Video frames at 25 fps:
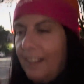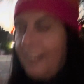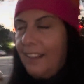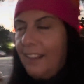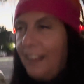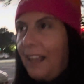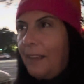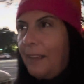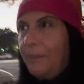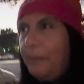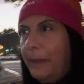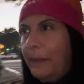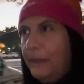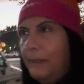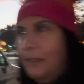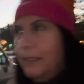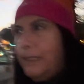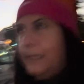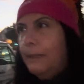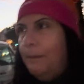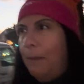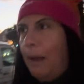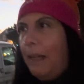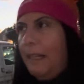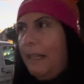I put a little
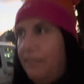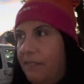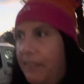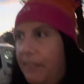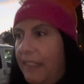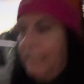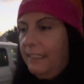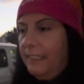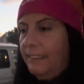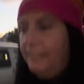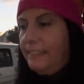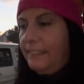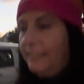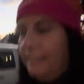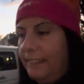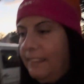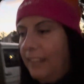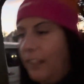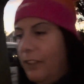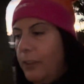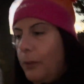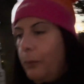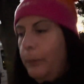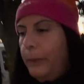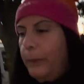smiley face because it's
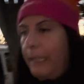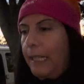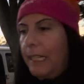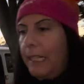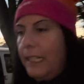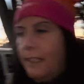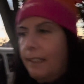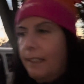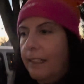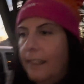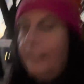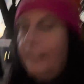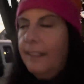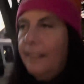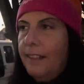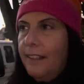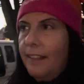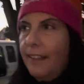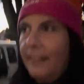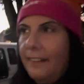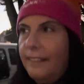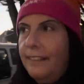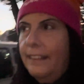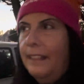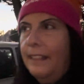another week
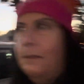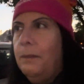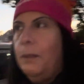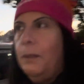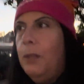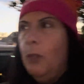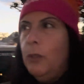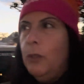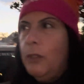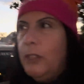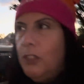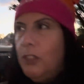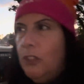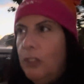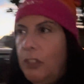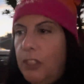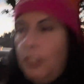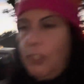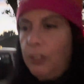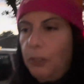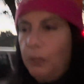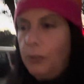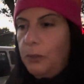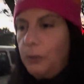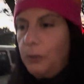that I'm closer
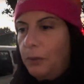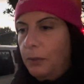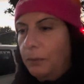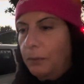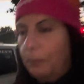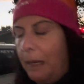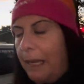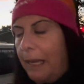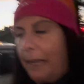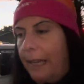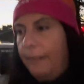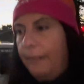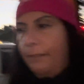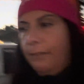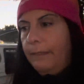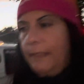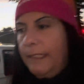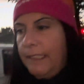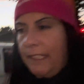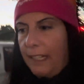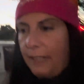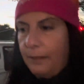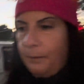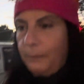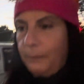to my
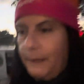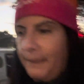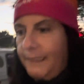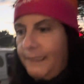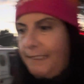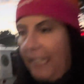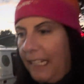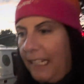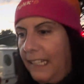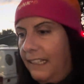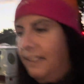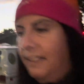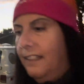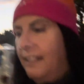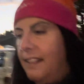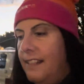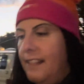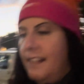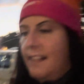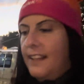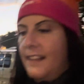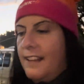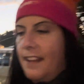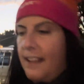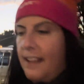retirement date.
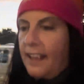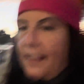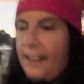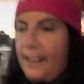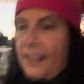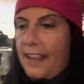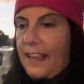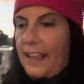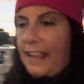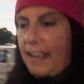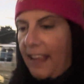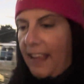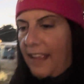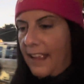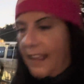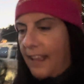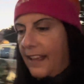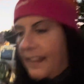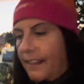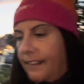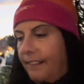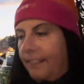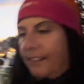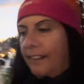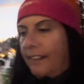
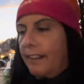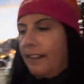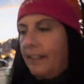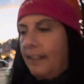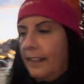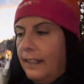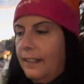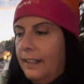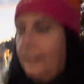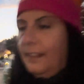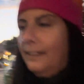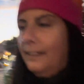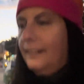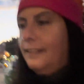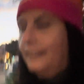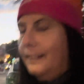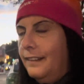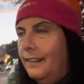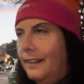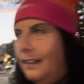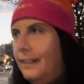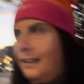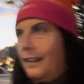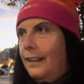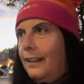And
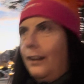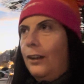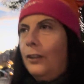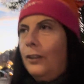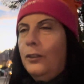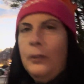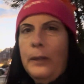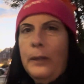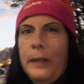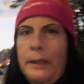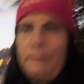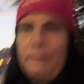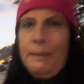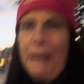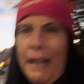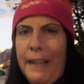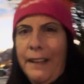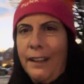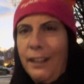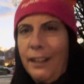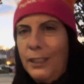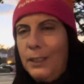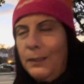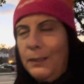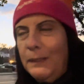although I'm not
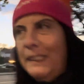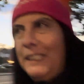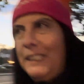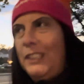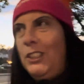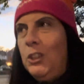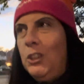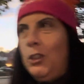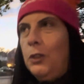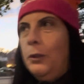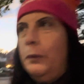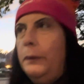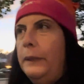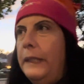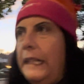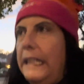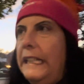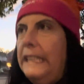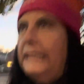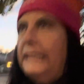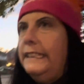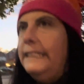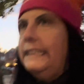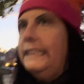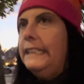100% sure what it
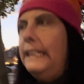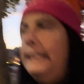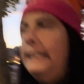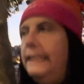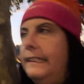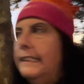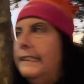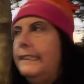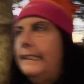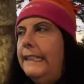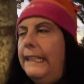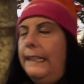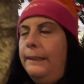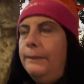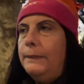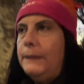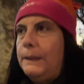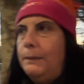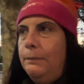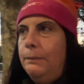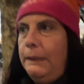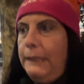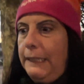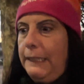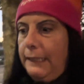is, it just keeps
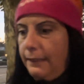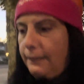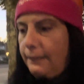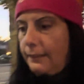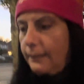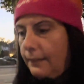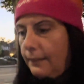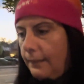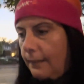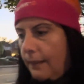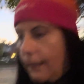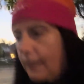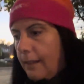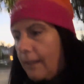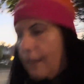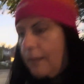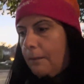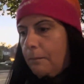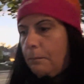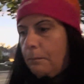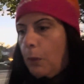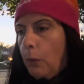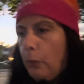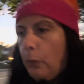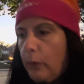me
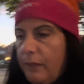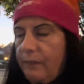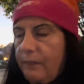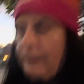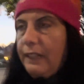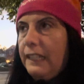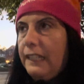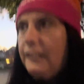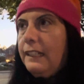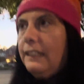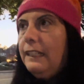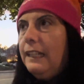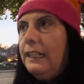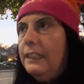motivated.